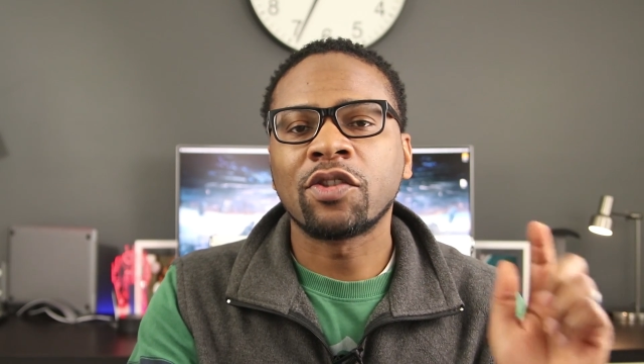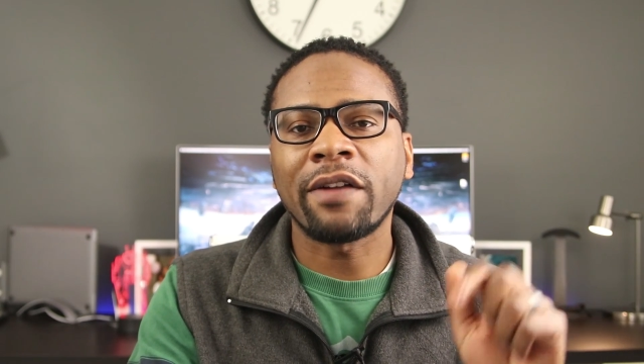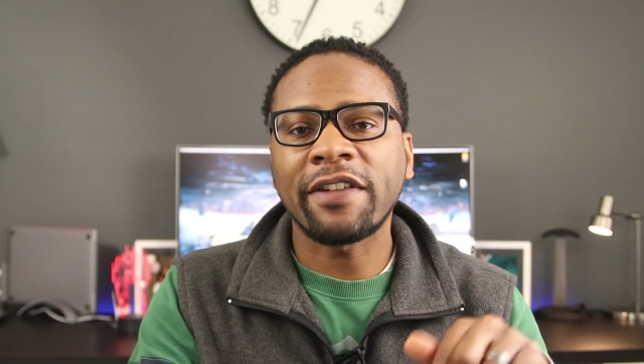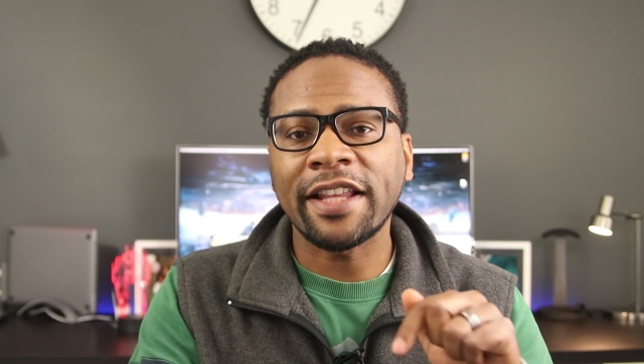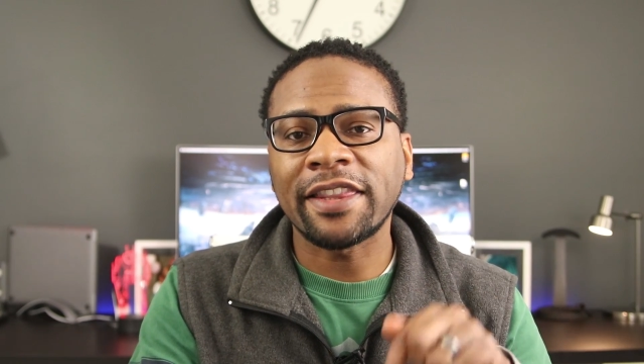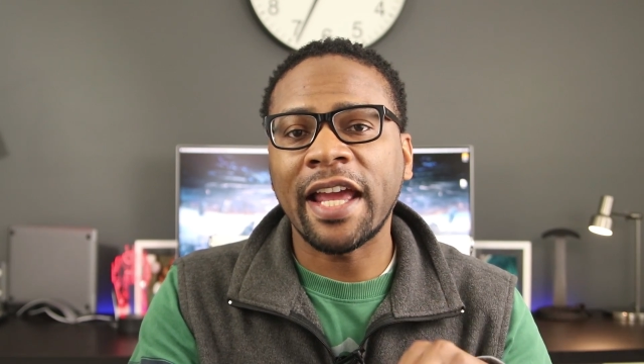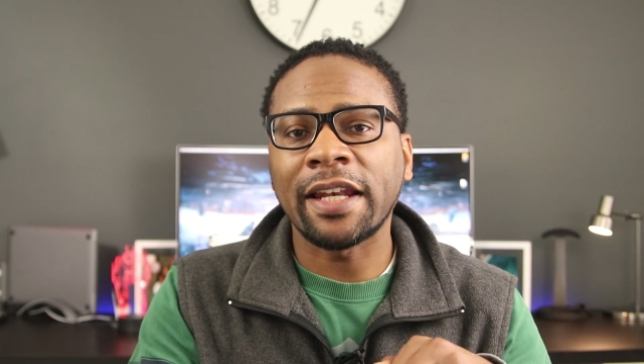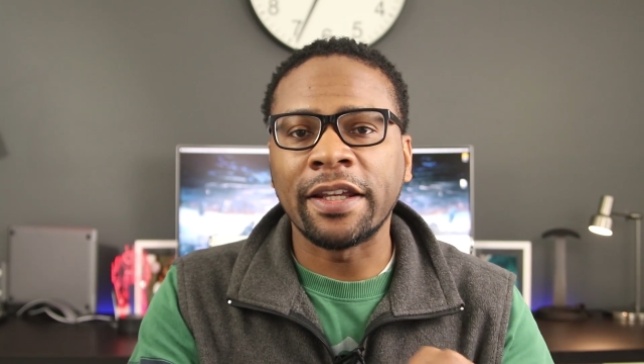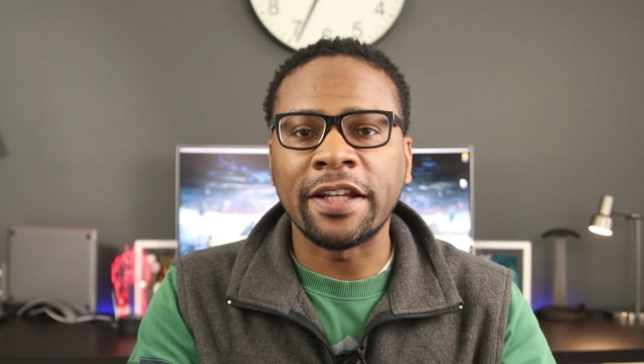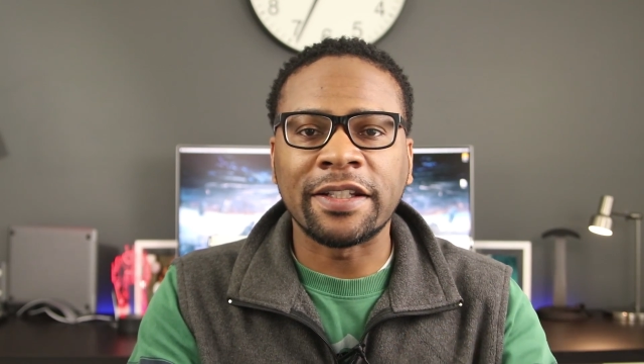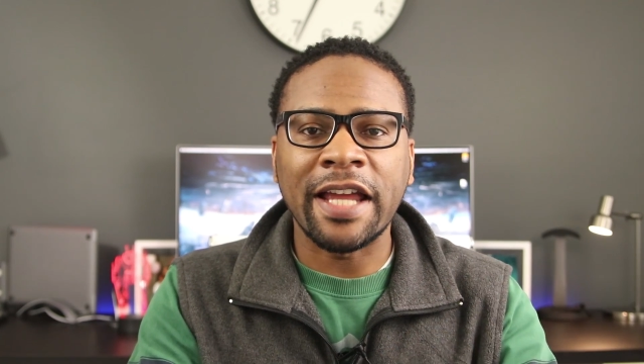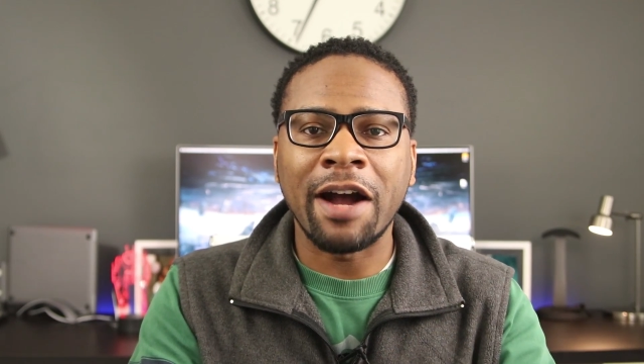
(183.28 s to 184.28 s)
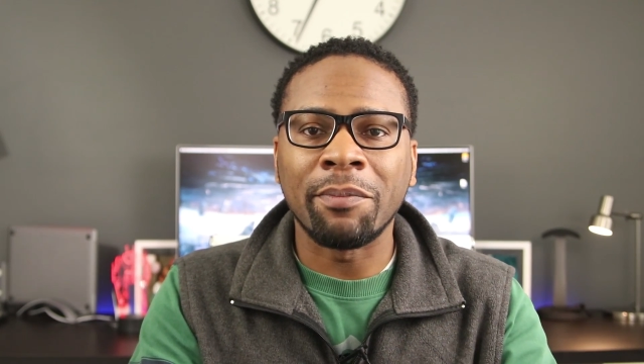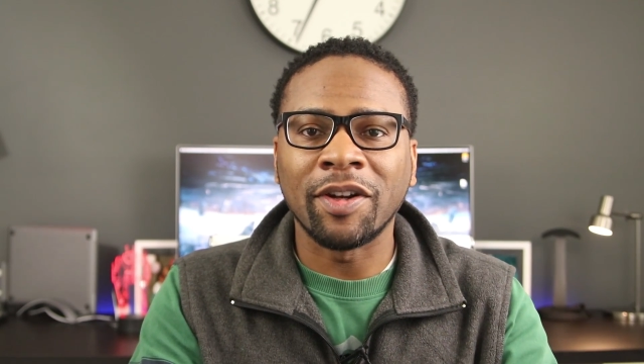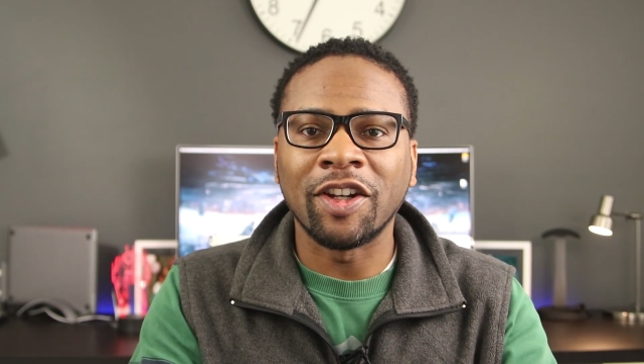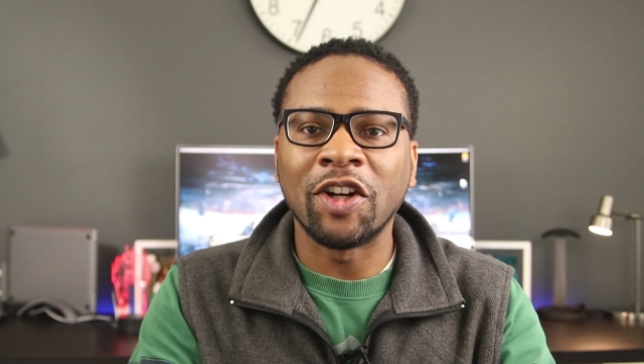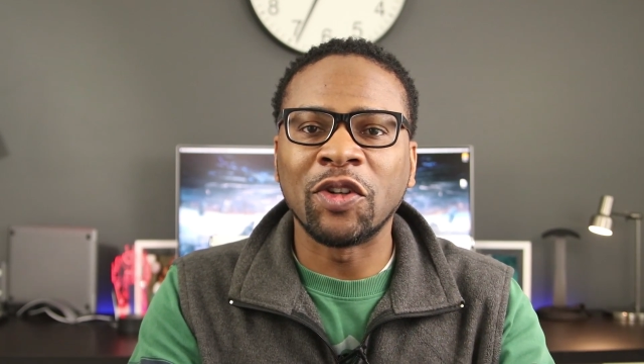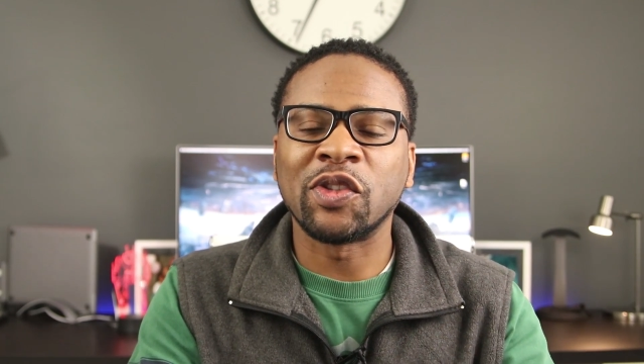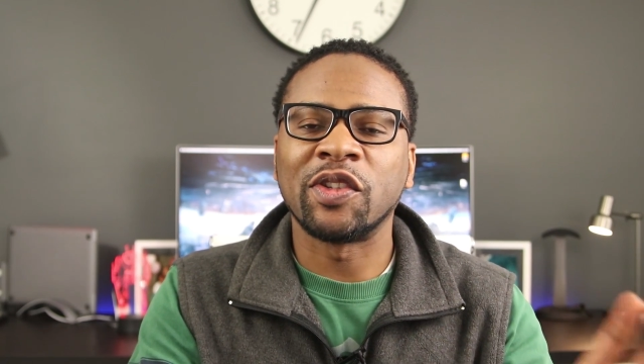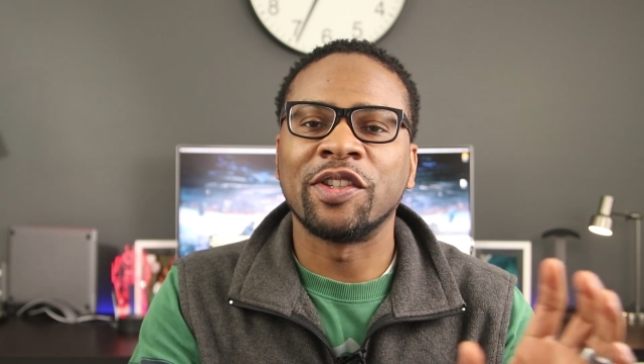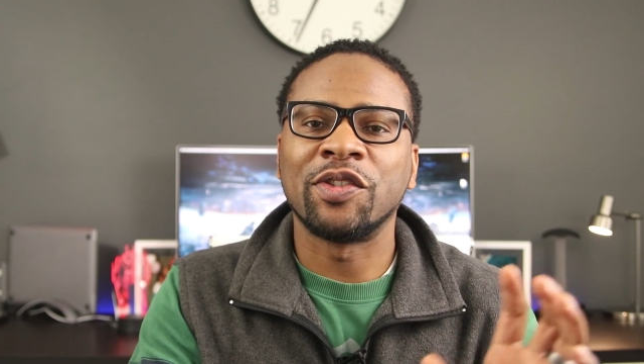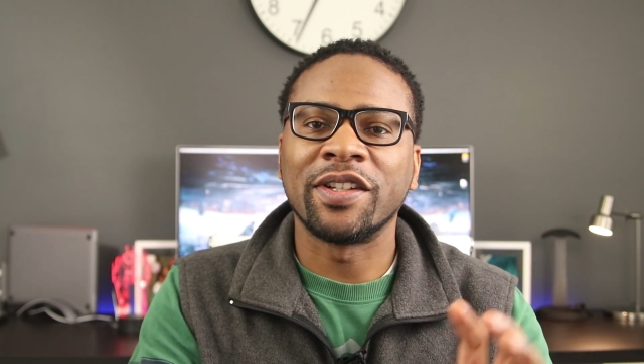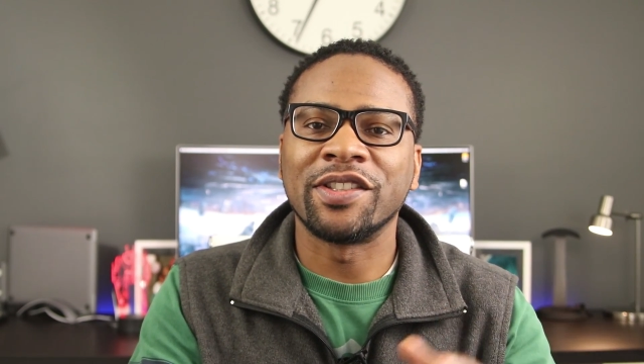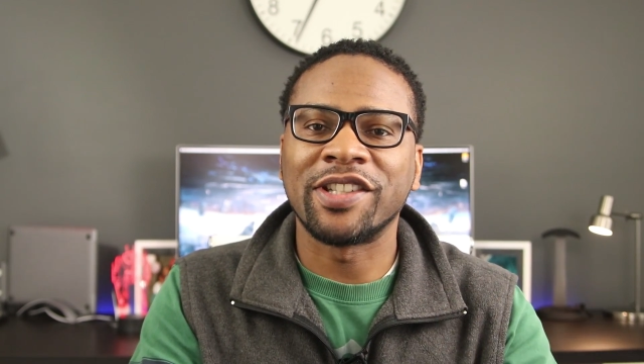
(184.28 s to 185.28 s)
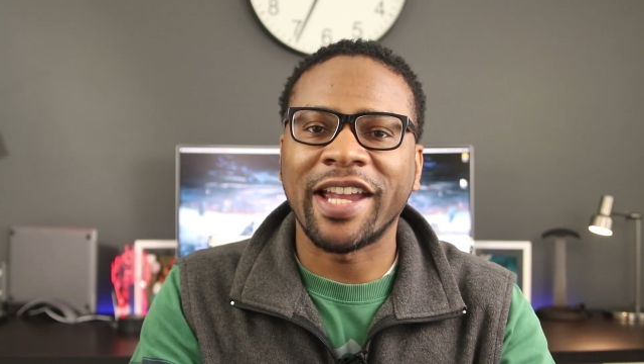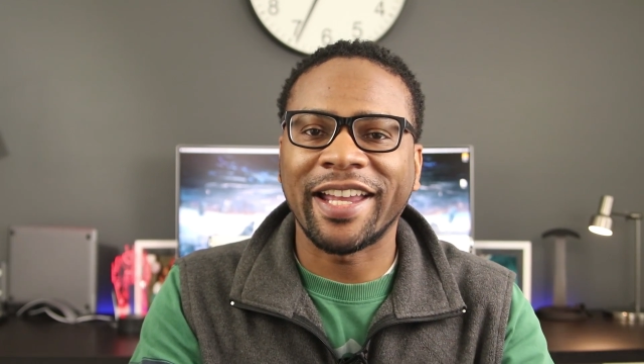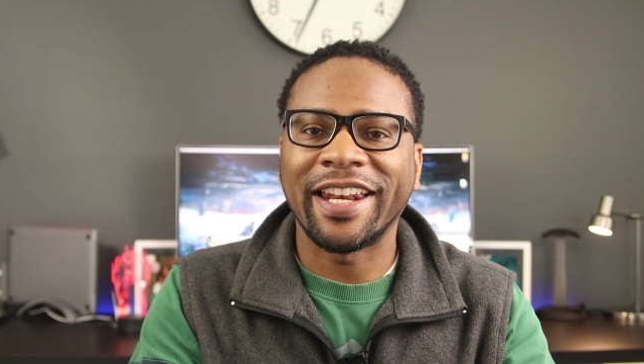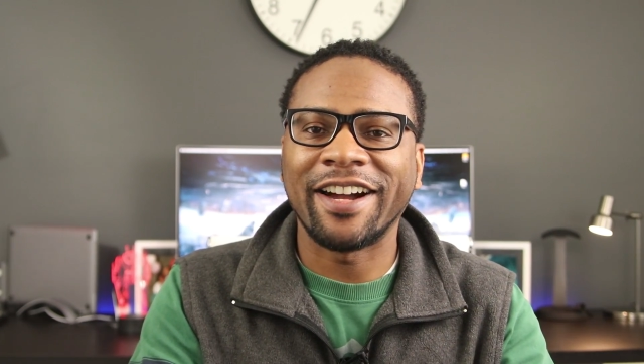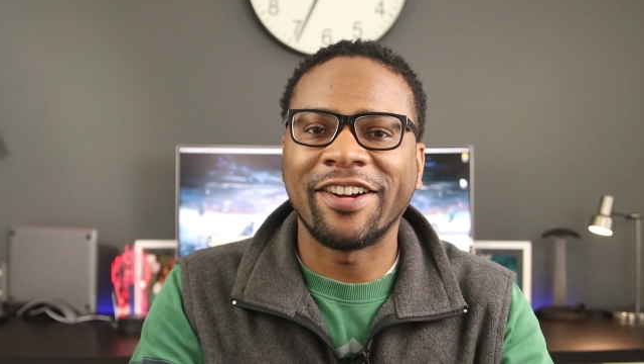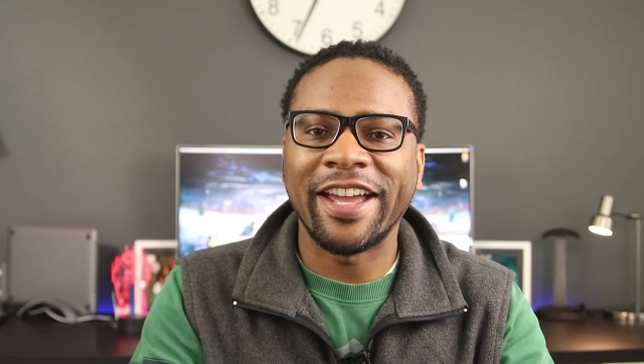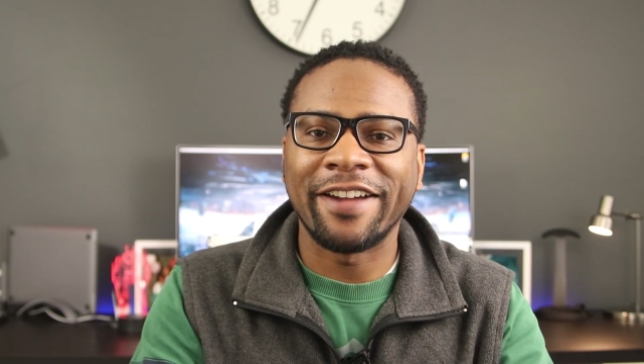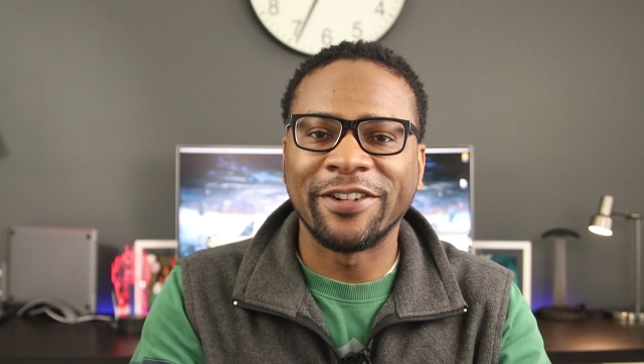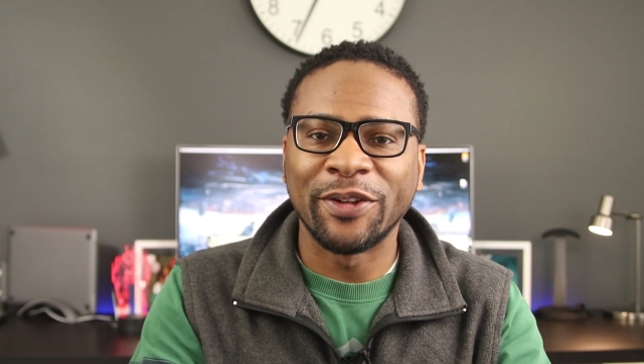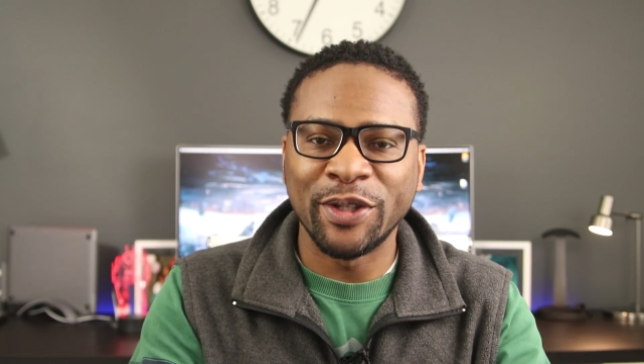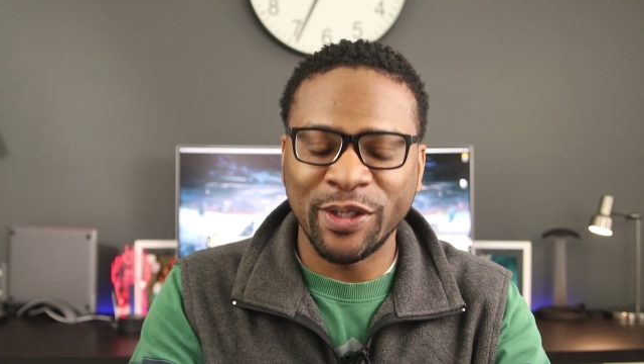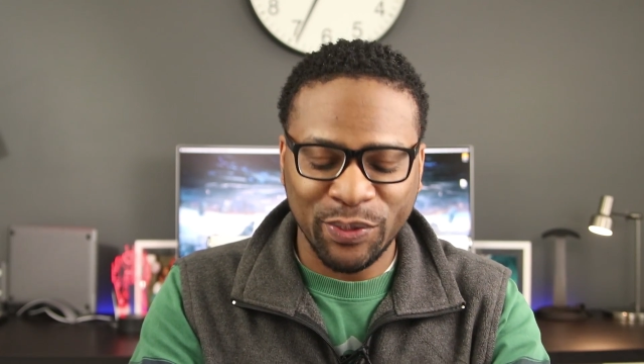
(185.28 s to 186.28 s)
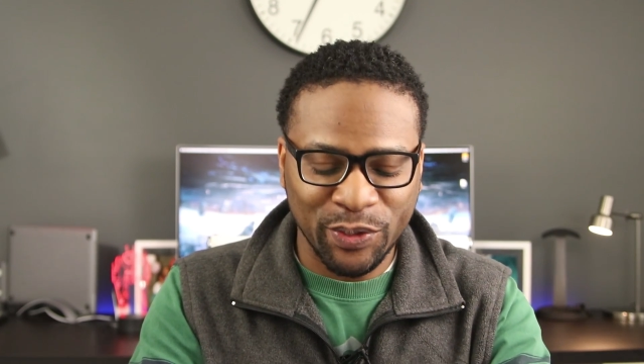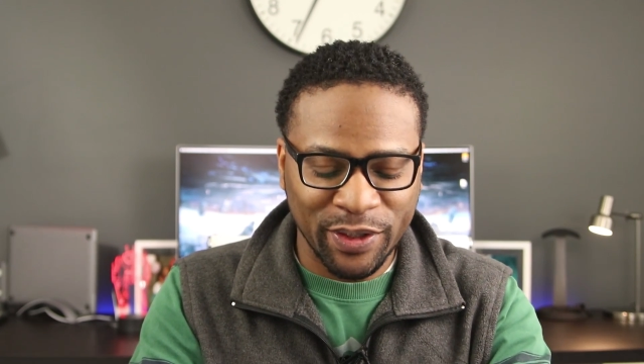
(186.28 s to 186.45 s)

so I've got that link down below so that you can check it out after this